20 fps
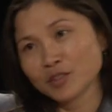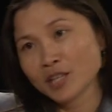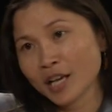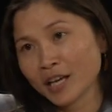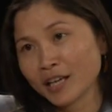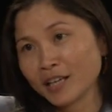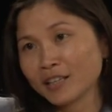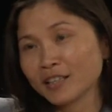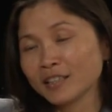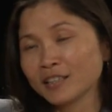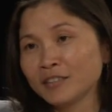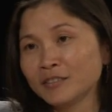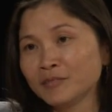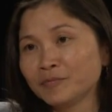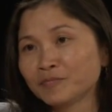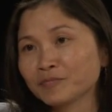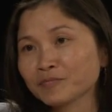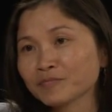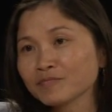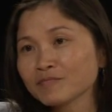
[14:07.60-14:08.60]
here,
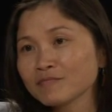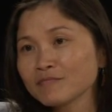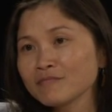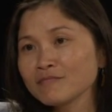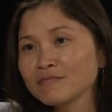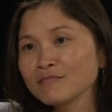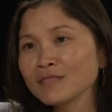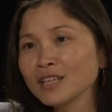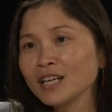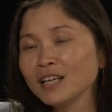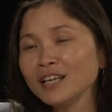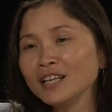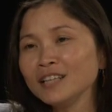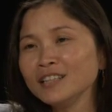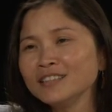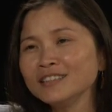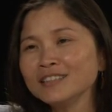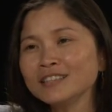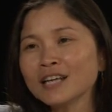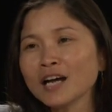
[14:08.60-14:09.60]

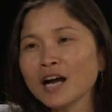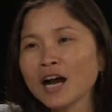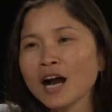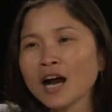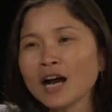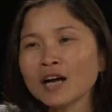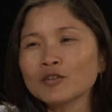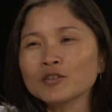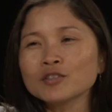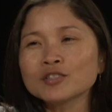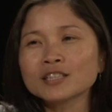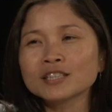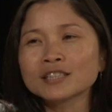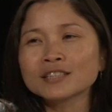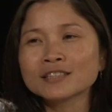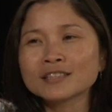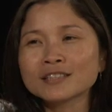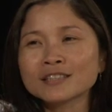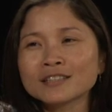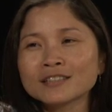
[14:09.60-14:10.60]
and how is
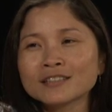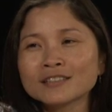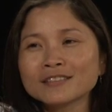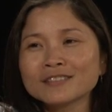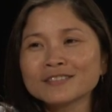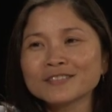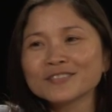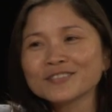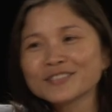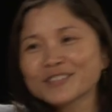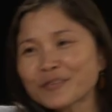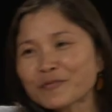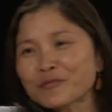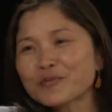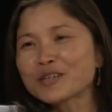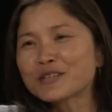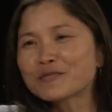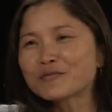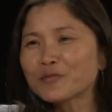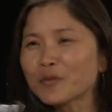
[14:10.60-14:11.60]
it
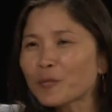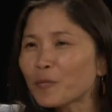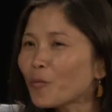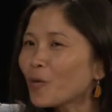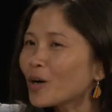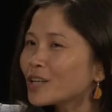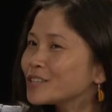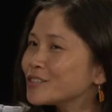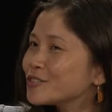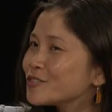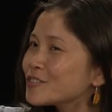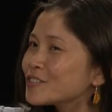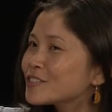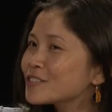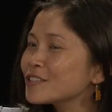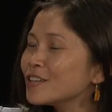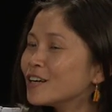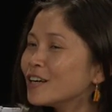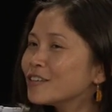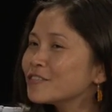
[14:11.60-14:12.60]
different from what you've
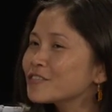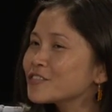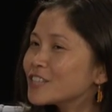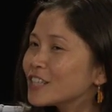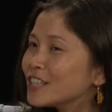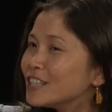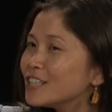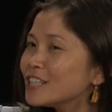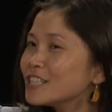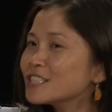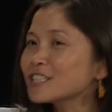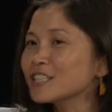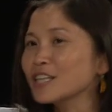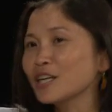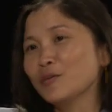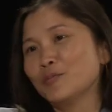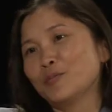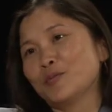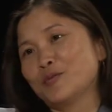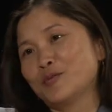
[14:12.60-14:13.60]
seen in
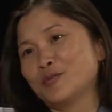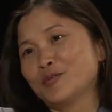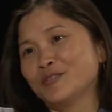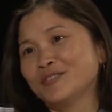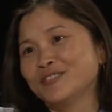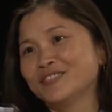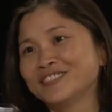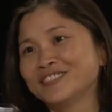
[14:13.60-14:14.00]
Singapore?